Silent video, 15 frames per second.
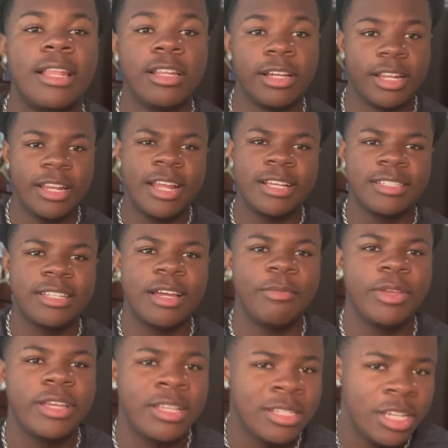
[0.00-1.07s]
look, the next
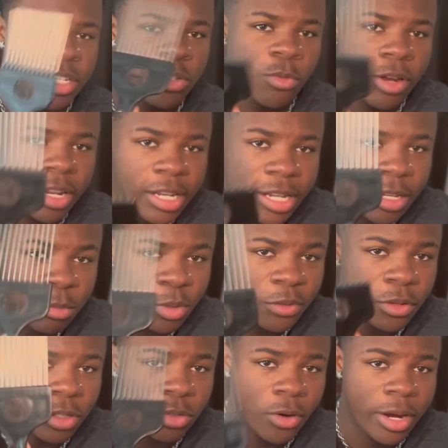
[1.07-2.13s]
step is get you one of these
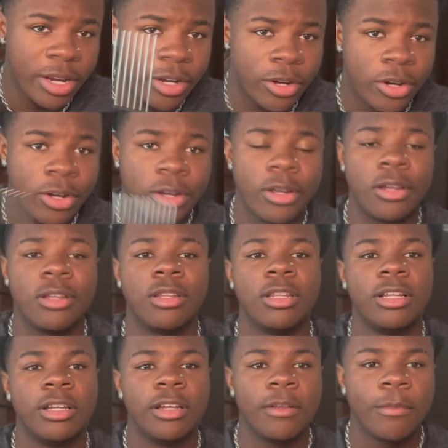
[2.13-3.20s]
motherfuckers right here.
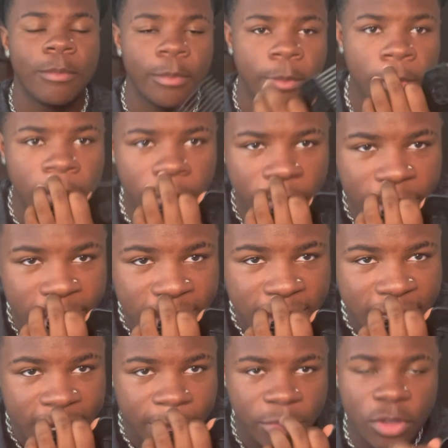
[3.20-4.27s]
Look, this
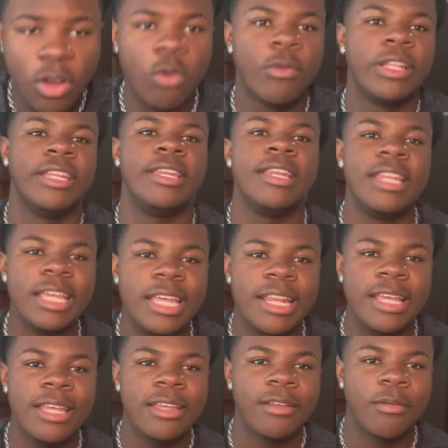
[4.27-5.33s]
step, you don't really
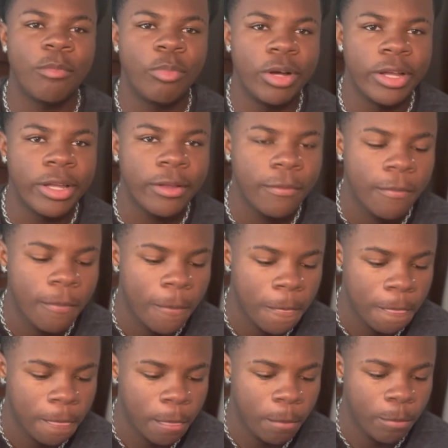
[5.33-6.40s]
need it, but
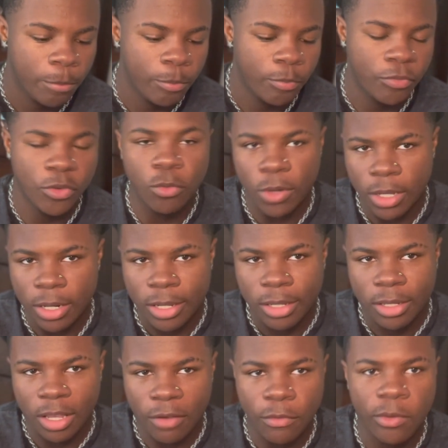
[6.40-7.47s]
you need
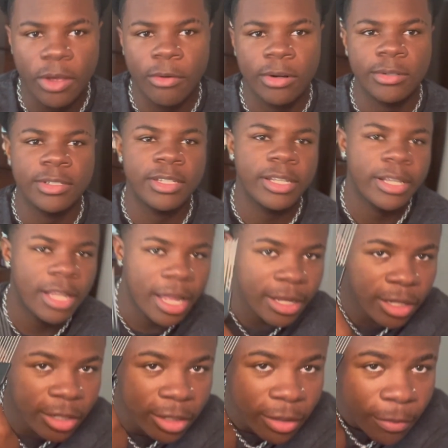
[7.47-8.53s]
it, if you get what I'm saying.
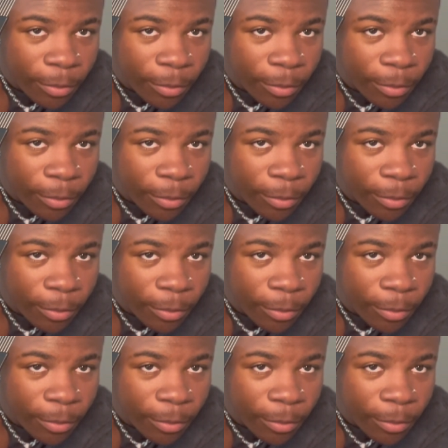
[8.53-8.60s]
Like, look.